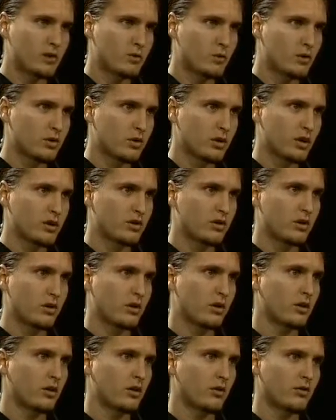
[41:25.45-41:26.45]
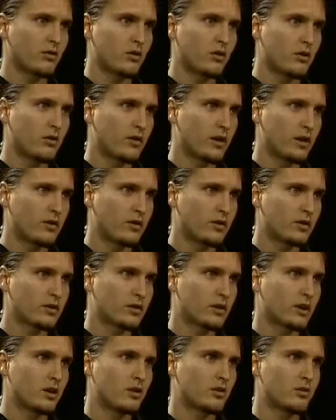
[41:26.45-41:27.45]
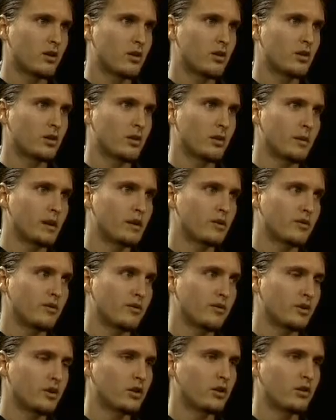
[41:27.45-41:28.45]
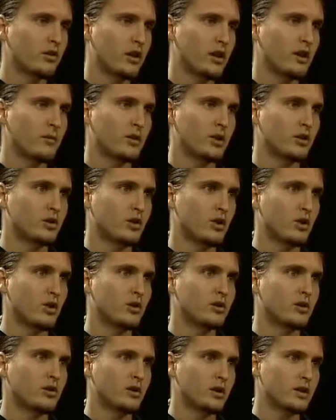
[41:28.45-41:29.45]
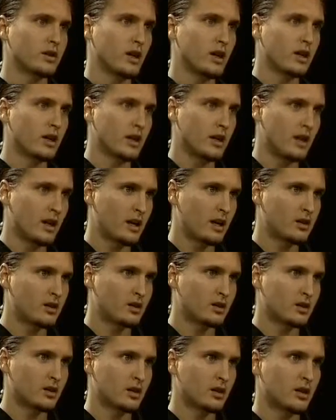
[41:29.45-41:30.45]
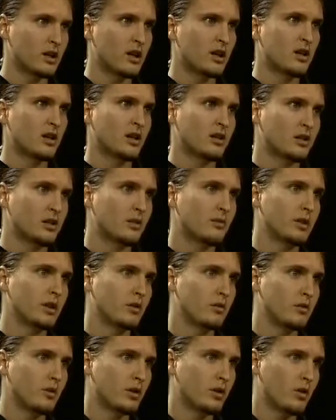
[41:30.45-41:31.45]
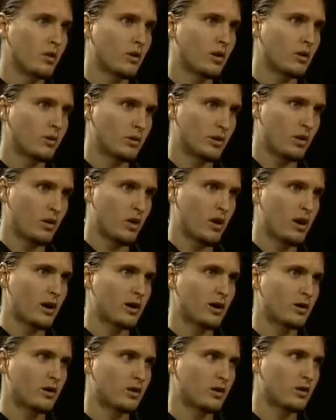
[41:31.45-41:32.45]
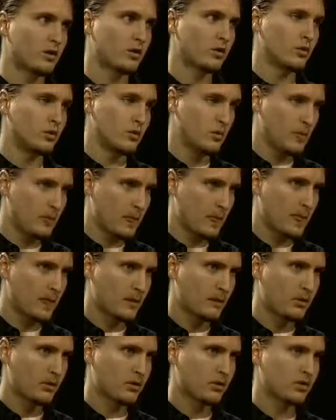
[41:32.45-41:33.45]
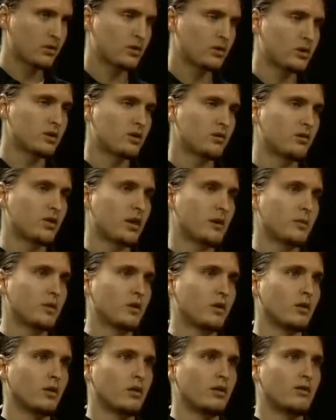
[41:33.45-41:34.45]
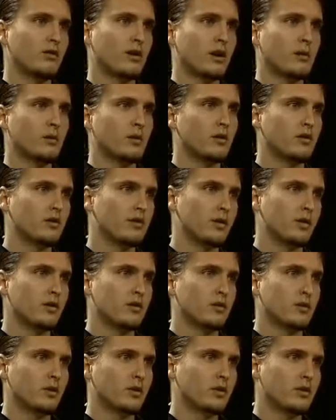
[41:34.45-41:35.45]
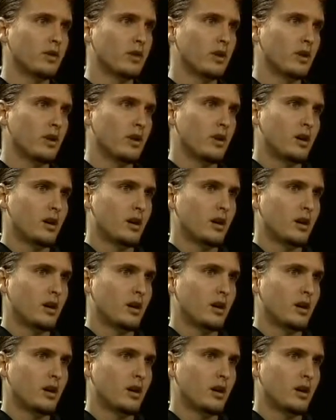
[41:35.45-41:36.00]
Imagine worst case scenario, 4 or 5 years down the road. Imagine Phil Gramm in charge of this agency that's going to be required to pursue these environmental infringements.